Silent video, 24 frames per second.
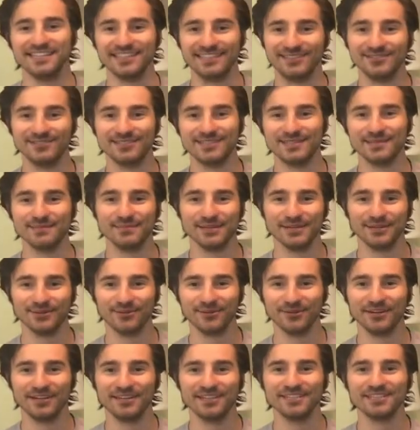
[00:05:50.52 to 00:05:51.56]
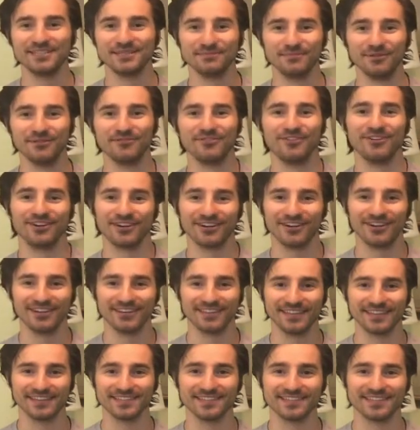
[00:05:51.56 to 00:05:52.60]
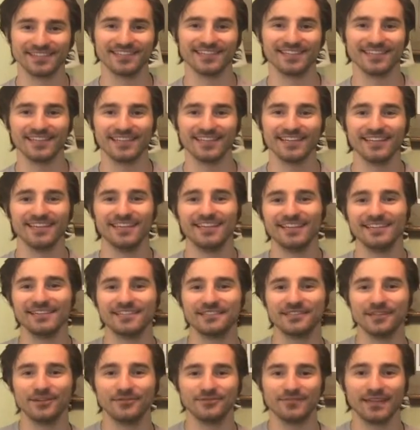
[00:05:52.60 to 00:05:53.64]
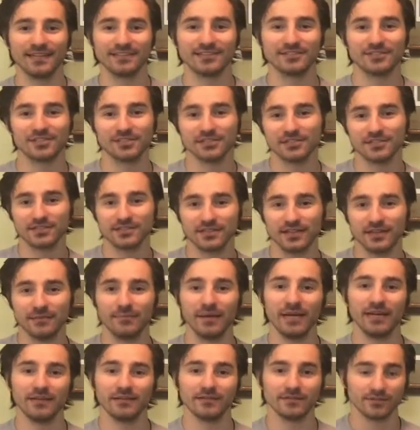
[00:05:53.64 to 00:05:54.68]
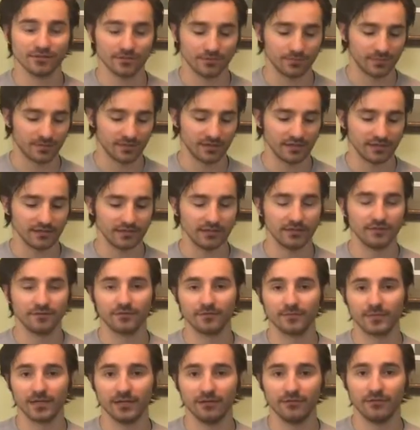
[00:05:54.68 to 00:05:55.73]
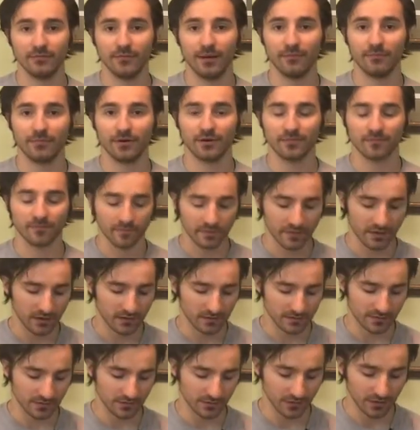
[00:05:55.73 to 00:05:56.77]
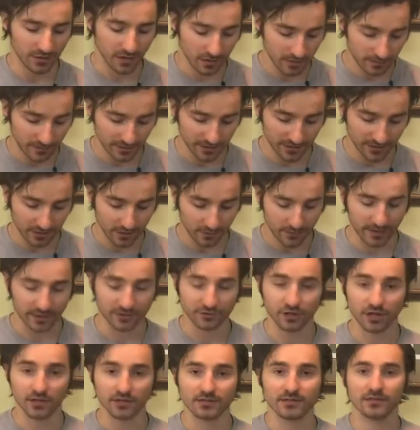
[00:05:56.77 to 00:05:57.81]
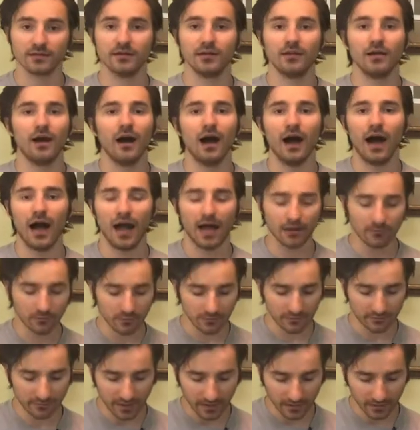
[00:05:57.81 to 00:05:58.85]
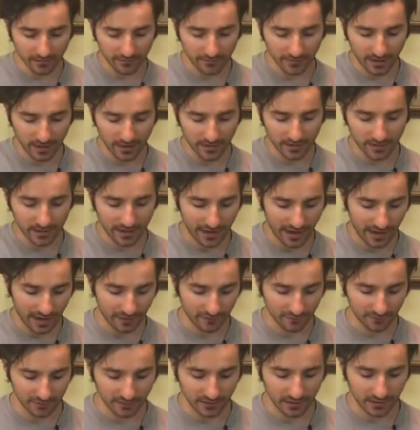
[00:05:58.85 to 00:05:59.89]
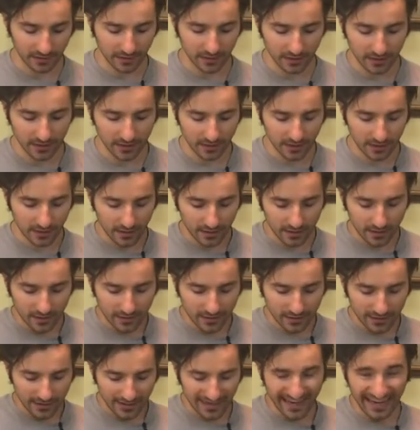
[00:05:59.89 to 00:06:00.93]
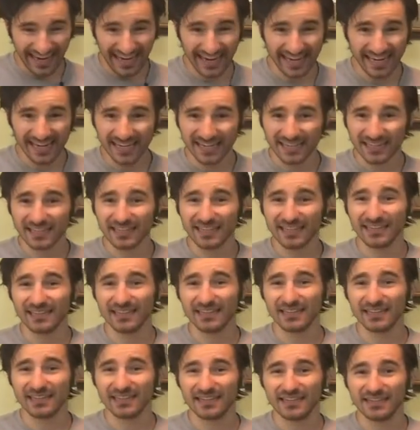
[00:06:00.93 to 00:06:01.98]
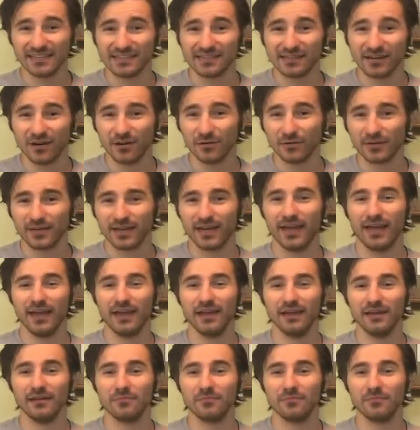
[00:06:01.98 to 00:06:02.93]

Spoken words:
used to be orange before it got this dirty, so it made it super easy for me to remember. So you got to bring your quick draws. I would recommend having 8 is okay,